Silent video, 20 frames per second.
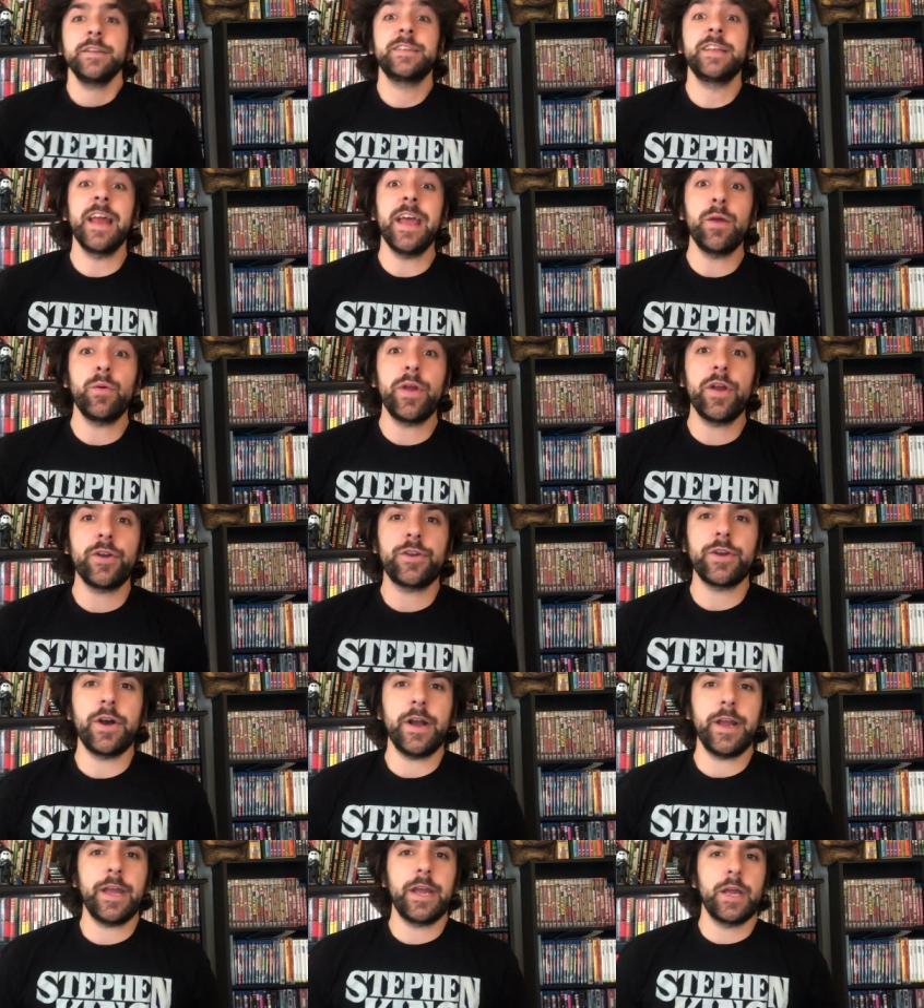Today we are
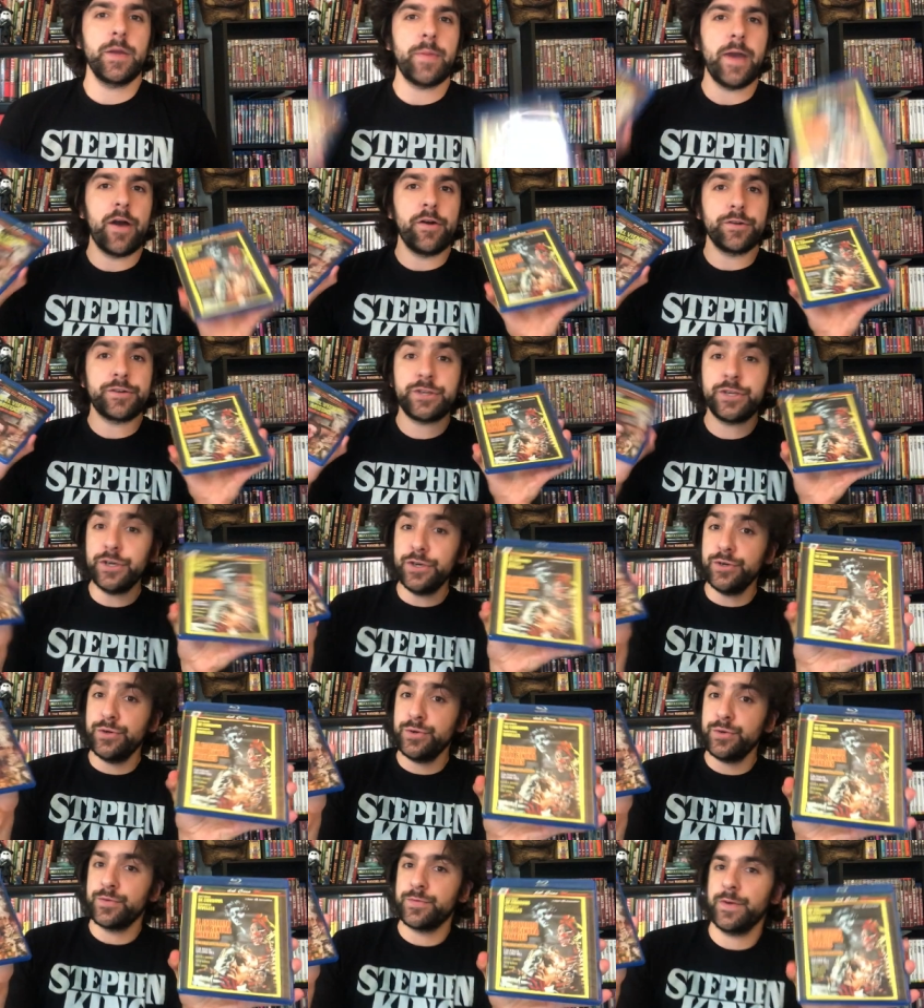talking about
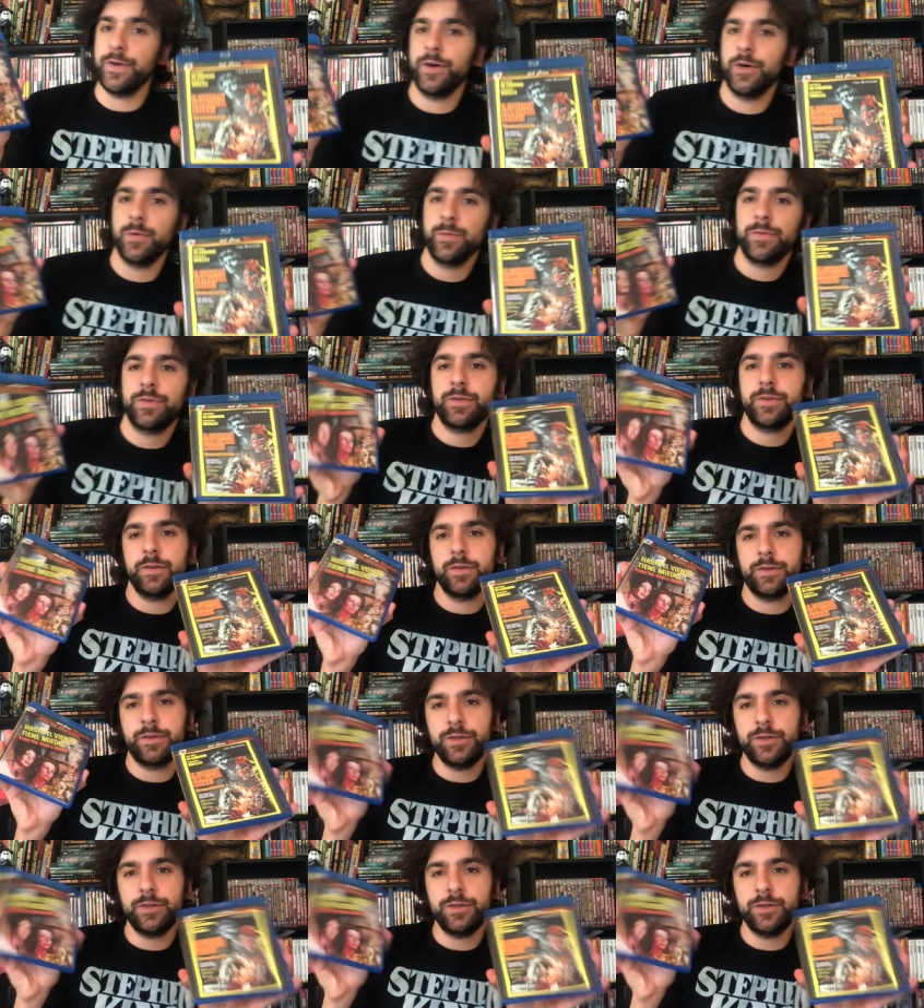two films,